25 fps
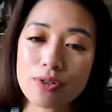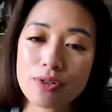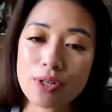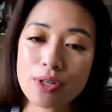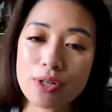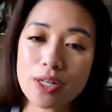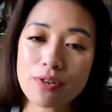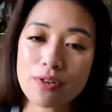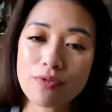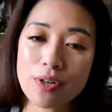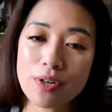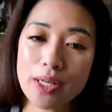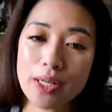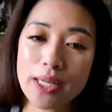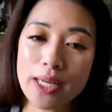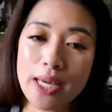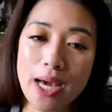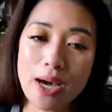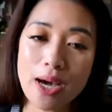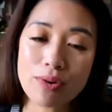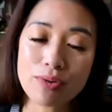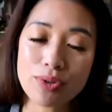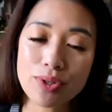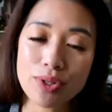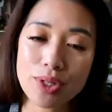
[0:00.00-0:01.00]
to a different
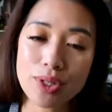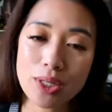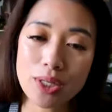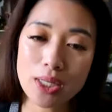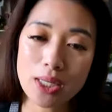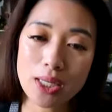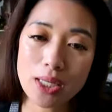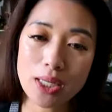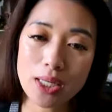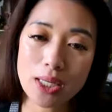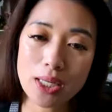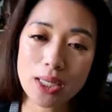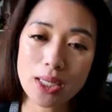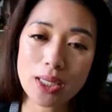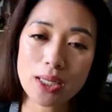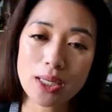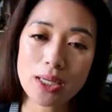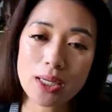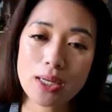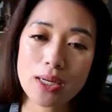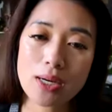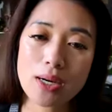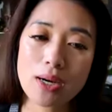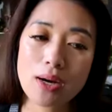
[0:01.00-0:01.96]
county